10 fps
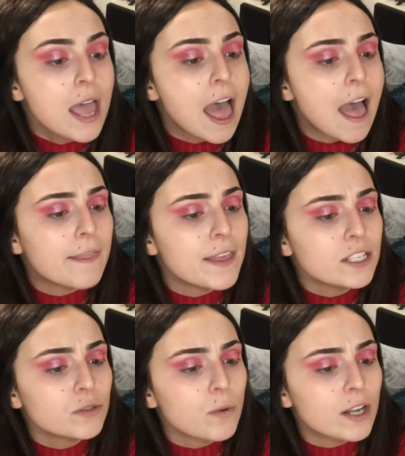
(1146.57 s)
and
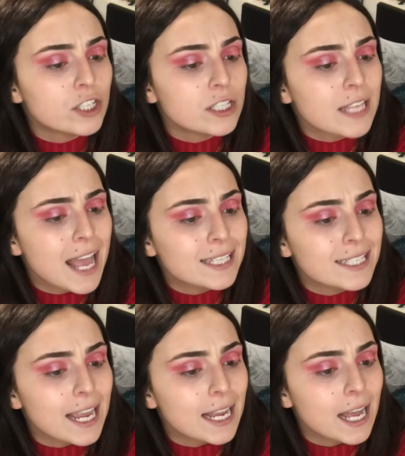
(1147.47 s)
this one just has
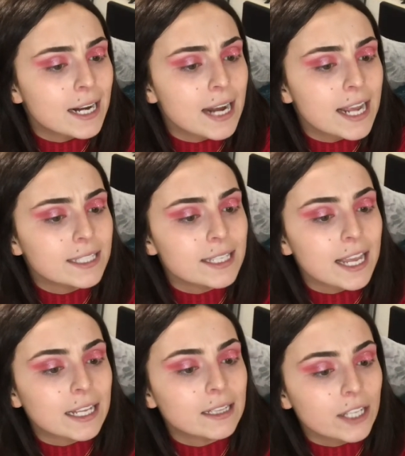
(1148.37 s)
like a nice
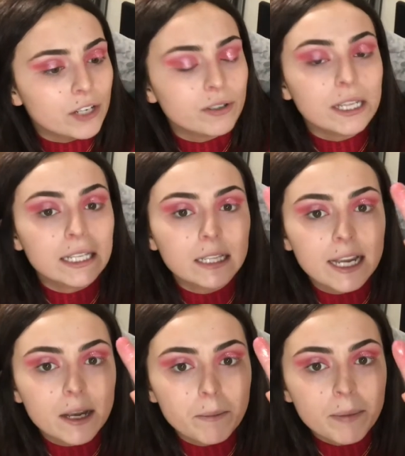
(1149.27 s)
like glittery
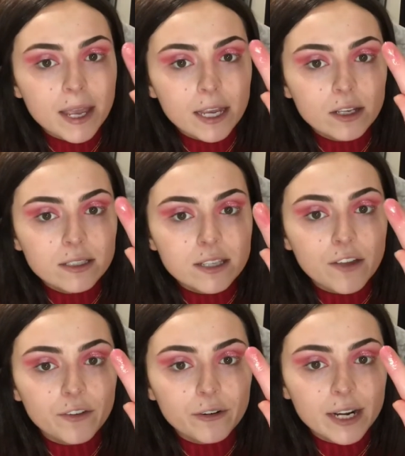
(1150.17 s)
like pink
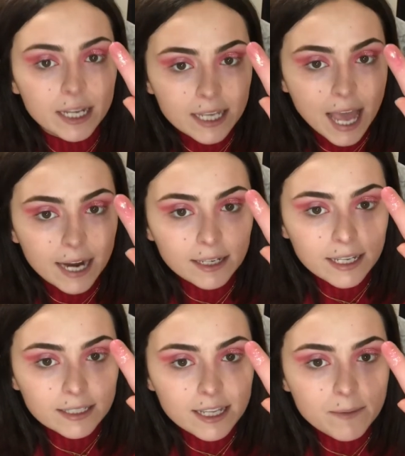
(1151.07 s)
silvery, again
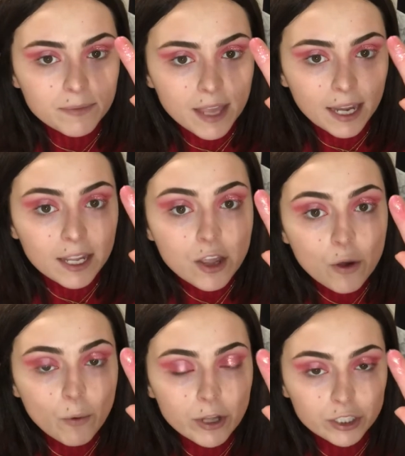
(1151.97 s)
like same thing
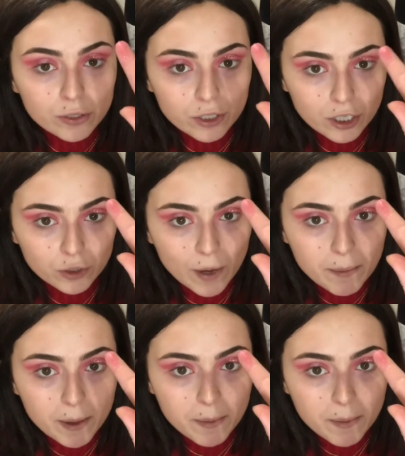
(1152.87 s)
once you start swiping.